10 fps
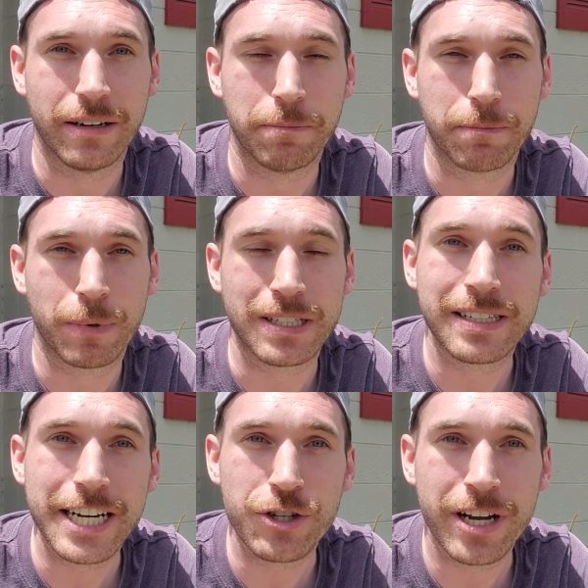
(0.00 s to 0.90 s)

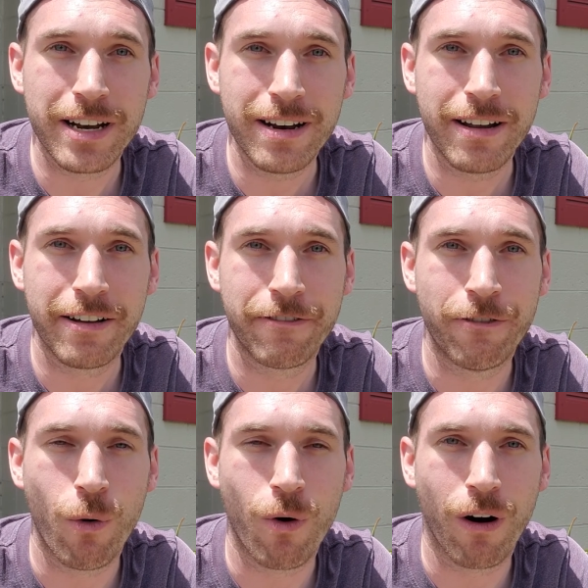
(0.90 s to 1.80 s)
presentation
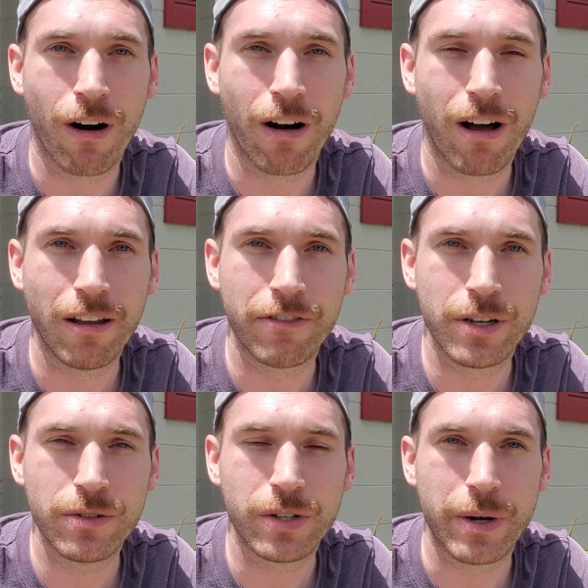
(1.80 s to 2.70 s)
for all of
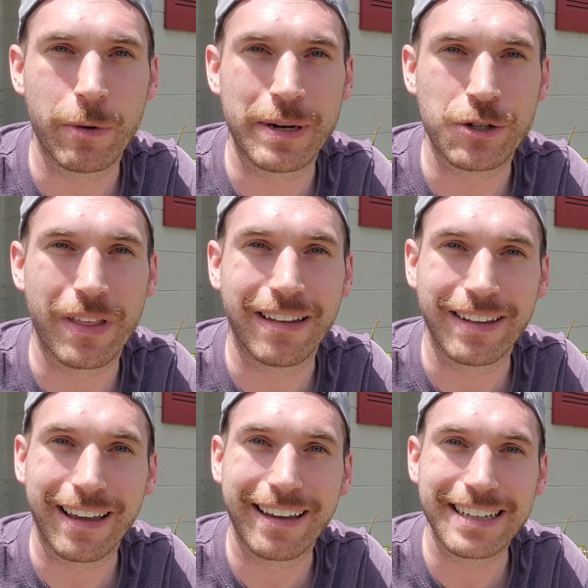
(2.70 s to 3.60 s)
you, so we will make sure that
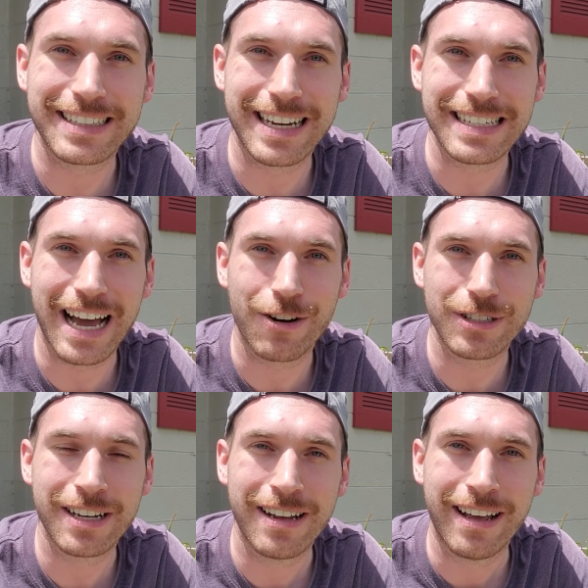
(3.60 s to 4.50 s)
link gets sent
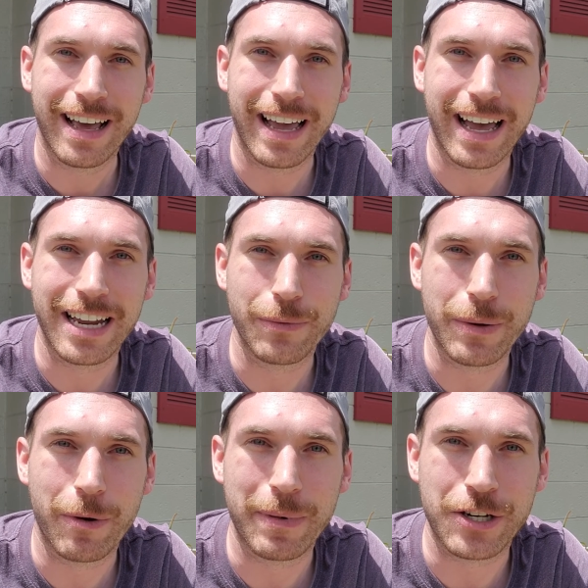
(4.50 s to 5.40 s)
out, and we
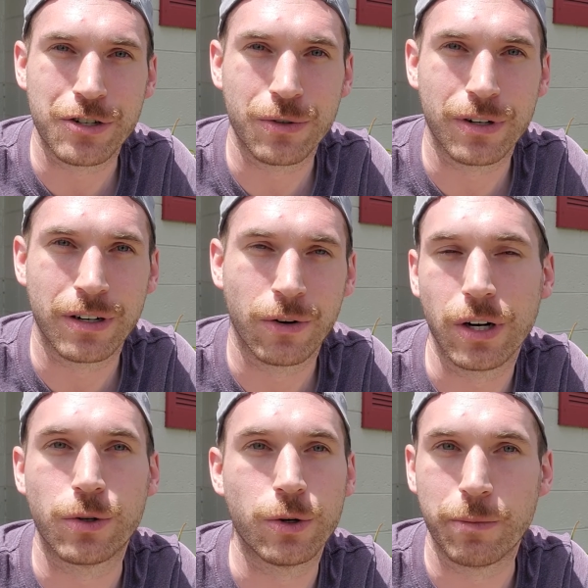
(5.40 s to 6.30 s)
will make sure, or a
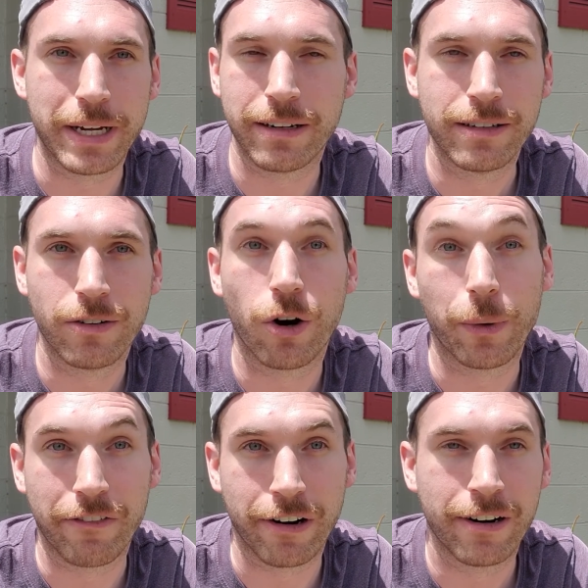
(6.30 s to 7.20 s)
Google Meet or
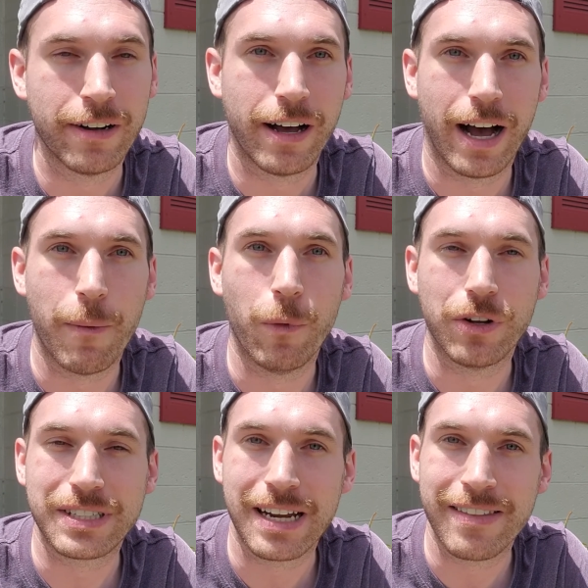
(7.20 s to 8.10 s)
whatever, we'll
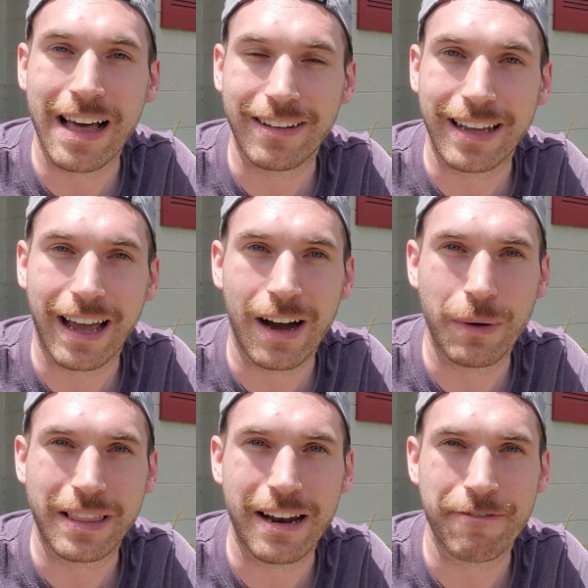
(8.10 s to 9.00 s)
send that link out
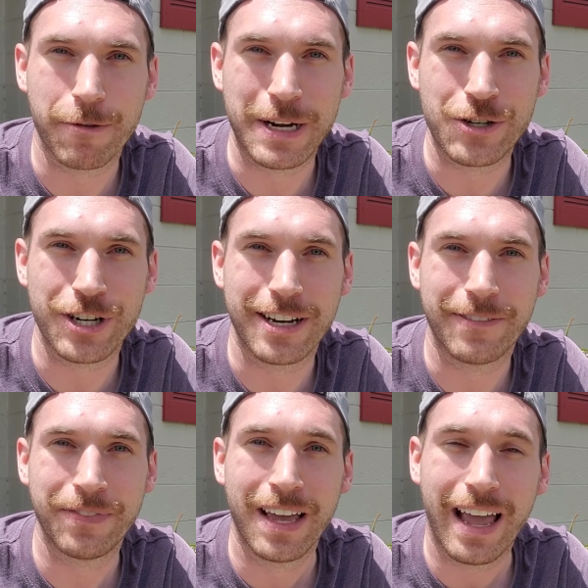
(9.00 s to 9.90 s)
with that information,
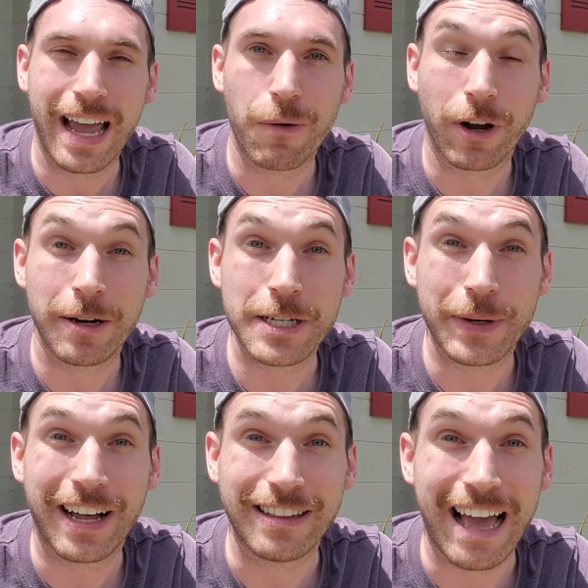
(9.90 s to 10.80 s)
and we're going to be
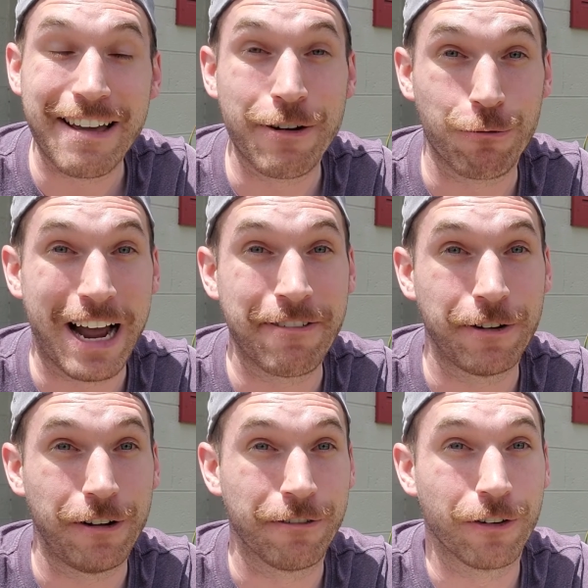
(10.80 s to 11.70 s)
doing a live
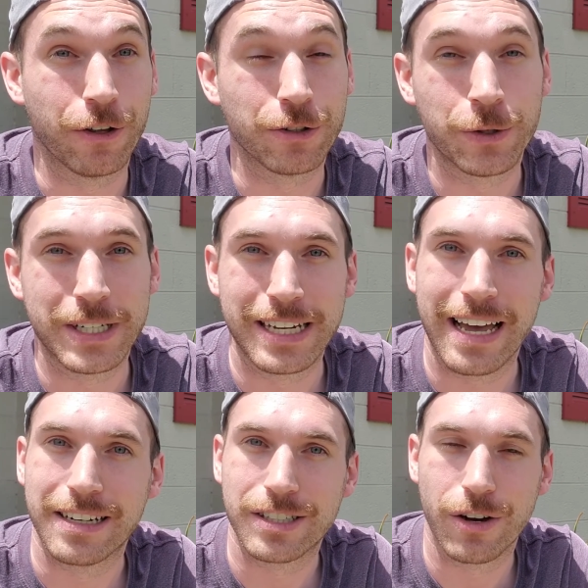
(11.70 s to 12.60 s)
raffle for those who
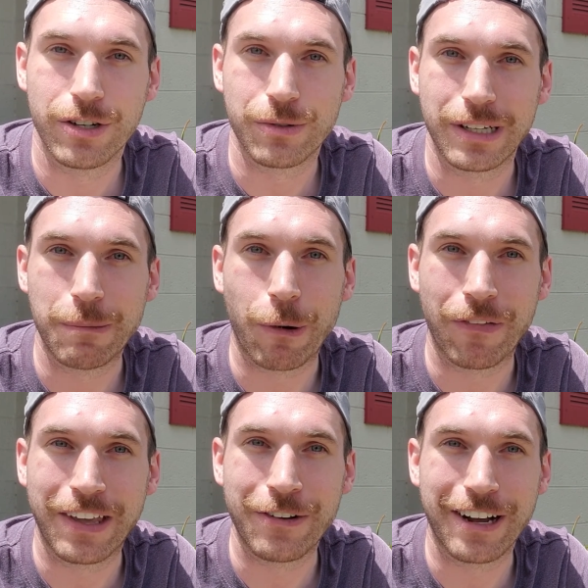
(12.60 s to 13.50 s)
attend, so it's really
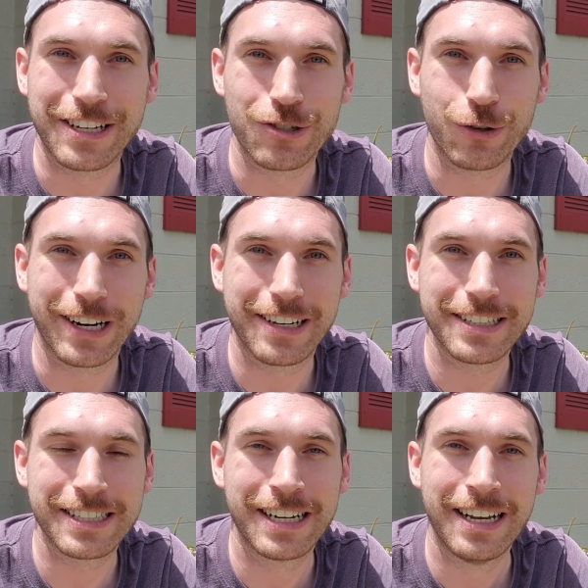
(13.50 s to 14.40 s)
important that you guys join
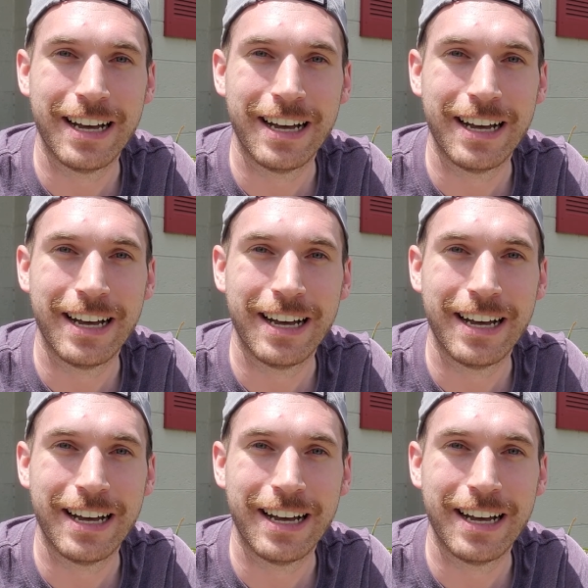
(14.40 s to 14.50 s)
us.